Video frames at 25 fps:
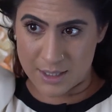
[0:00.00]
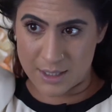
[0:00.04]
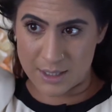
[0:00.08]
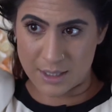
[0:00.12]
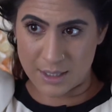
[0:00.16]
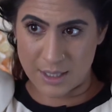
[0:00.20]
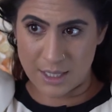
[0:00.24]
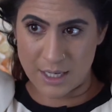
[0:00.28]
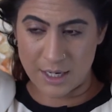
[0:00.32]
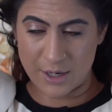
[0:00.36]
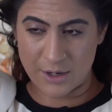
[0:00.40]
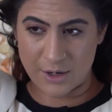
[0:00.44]

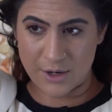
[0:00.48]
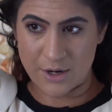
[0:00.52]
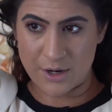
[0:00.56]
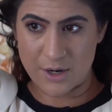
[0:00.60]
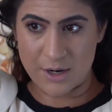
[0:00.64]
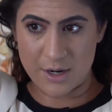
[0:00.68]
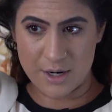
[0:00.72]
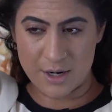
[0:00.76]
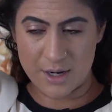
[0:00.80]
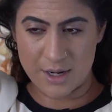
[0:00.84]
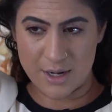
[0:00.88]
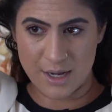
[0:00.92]

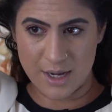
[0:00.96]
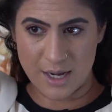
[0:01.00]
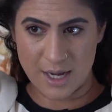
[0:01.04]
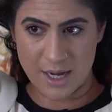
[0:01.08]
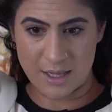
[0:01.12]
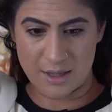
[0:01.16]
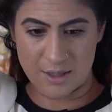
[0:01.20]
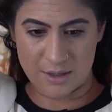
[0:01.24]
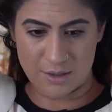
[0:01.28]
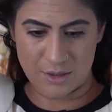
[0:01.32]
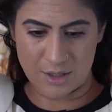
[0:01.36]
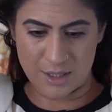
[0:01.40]
layer,
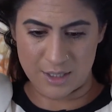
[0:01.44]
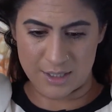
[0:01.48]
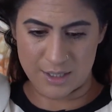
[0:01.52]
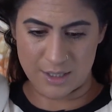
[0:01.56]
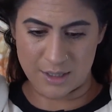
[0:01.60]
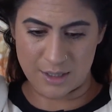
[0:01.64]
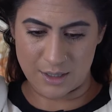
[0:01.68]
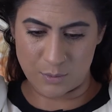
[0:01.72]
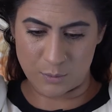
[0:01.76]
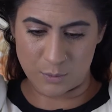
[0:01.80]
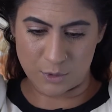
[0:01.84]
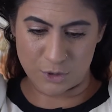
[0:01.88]
and then you guys,
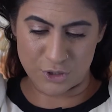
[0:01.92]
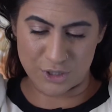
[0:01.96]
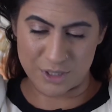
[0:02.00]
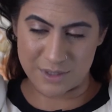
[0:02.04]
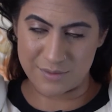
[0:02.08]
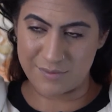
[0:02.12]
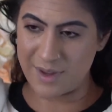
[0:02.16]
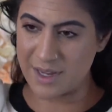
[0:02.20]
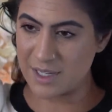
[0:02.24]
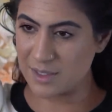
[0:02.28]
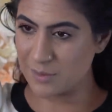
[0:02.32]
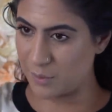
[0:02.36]
and then we'll
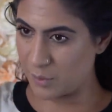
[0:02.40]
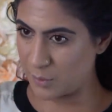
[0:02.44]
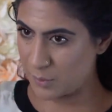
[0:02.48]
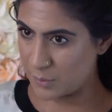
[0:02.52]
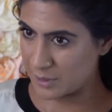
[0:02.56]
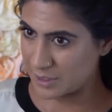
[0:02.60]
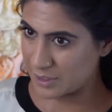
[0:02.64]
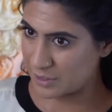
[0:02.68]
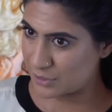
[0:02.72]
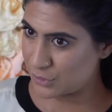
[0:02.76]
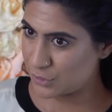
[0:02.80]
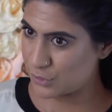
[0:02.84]
just fast
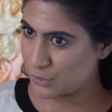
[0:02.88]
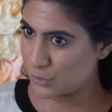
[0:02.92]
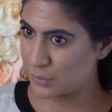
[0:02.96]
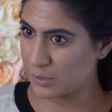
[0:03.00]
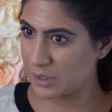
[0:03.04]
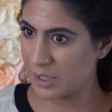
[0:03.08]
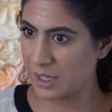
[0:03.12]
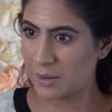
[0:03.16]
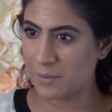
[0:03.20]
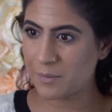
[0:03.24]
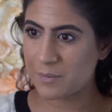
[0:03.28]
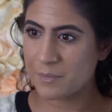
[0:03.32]
forward, because
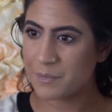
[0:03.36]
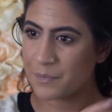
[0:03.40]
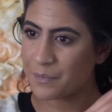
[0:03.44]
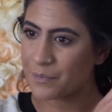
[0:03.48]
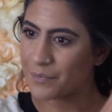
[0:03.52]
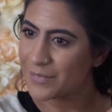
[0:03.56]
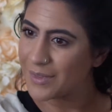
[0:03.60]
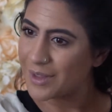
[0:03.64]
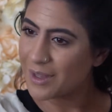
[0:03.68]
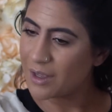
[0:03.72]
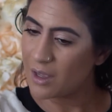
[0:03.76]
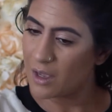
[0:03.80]
truly
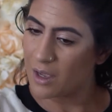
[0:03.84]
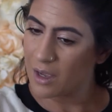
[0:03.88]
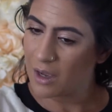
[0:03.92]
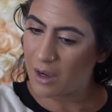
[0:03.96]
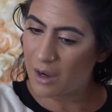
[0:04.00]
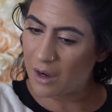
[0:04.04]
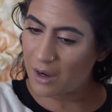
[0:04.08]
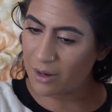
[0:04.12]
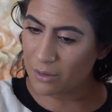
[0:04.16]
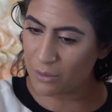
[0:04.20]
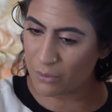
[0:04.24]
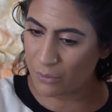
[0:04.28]

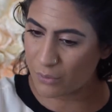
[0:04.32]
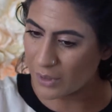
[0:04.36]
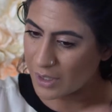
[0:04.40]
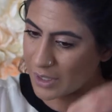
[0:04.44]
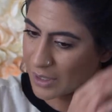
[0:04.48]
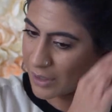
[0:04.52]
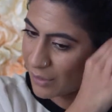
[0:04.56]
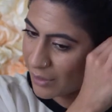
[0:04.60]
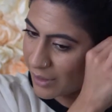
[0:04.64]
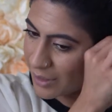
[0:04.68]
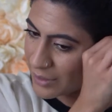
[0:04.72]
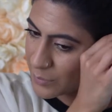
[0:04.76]
I don't
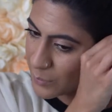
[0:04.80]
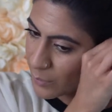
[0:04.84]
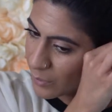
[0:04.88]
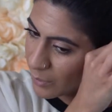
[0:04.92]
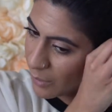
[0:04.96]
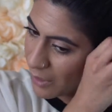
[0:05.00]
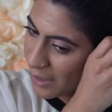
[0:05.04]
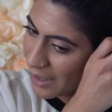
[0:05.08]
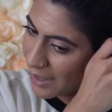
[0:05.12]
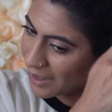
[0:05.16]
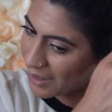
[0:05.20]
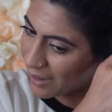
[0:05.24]
think you guys want
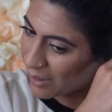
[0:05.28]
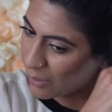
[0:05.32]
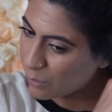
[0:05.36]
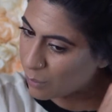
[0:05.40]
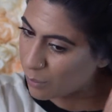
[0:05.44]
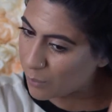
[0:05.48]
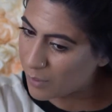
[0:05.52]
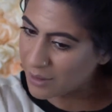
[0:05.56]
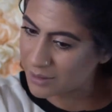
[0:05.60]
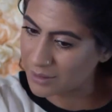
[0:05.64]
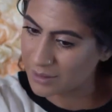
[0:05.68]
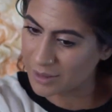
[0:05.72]
to hang
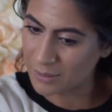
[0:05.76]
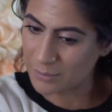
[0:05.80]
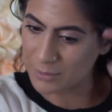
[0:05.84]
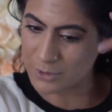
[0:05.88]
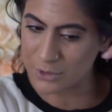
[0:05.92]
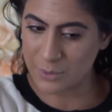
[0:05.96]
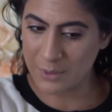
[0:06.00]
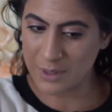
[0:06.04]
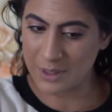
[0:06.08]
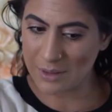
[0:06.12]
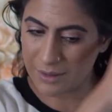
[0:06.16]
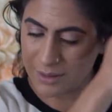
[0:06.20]
out while I'm
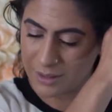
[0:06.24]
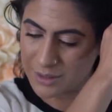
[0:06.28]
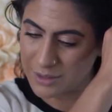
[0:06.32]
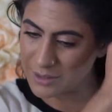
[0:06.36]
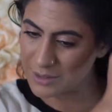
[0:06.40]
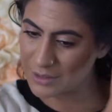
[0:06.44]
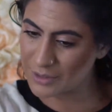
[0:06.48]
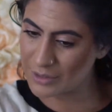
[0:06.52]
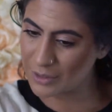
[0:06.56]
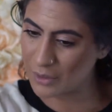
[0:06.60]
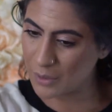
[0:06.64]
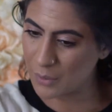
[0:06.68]
doing this.
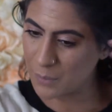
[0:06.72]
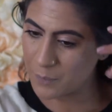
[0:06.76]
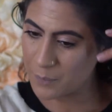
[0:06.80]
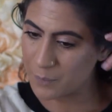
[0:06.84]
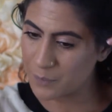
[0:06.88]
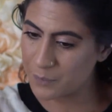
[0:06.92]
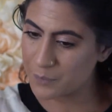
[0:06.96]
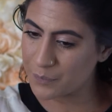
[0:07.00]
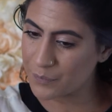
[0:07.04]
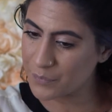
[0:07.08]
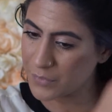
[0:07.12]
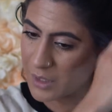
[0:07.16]
So,
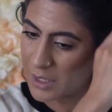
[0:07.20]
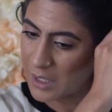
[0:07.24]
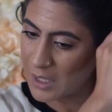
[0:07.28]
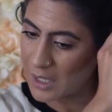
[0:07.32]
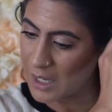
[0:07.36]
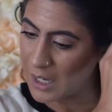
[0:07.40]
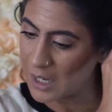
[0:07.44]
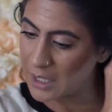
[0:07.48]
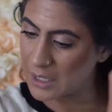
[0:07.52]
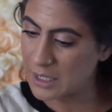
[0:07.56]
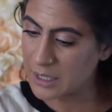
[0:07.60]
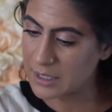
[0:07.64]

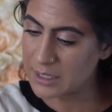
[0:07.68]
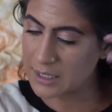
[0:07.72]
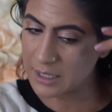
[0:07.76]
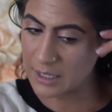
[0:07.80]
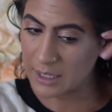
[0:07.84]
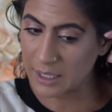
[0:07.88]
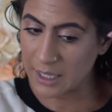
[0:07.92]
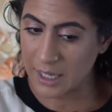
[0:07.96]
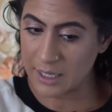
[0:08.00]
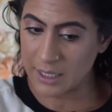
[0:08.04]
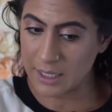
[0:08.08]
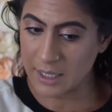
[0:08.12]
and I
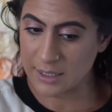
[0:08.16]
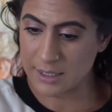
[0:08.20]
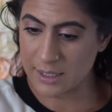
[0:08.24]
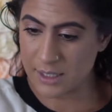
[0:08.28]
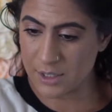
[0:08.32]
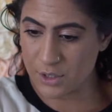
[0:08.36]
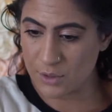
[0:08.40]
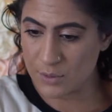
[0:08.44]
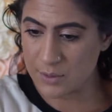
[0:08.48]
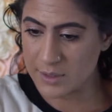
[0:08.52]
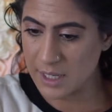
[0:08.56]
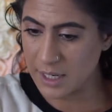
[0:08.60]

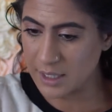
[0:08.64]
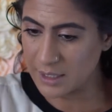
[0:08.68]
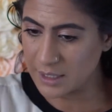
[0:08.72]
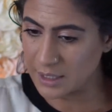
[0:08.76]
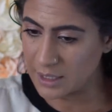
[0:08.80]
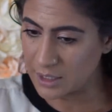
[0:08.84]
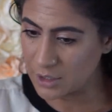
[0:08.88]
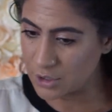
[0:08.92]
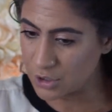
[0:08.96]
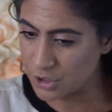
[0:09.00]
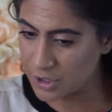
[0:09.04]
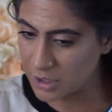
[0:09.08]
did use that
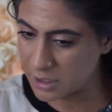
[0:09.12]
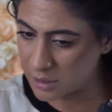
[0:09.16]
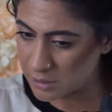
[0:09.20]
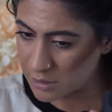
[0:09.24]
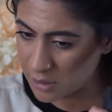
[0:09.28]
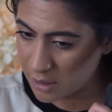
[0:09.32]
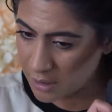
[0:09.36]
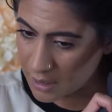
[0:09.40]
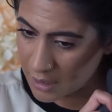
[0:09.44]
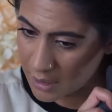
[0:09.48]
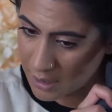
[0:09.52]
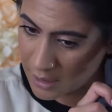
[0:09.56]
heat shield
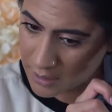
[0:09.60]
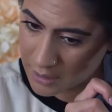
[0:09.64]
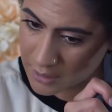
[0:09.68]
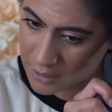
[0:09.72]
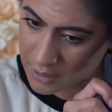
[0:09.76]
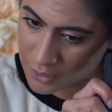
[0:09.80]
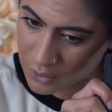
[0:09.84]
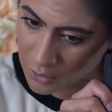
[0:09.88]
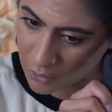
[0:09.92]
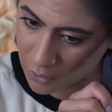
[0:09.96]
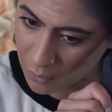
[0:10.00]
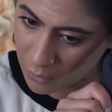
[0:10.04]
on it,
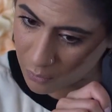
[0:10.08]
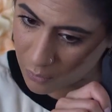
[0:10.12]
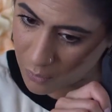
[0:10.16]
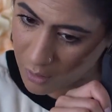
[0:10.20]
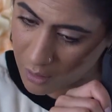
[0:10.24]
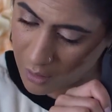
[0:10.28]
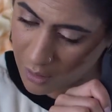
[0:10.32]
so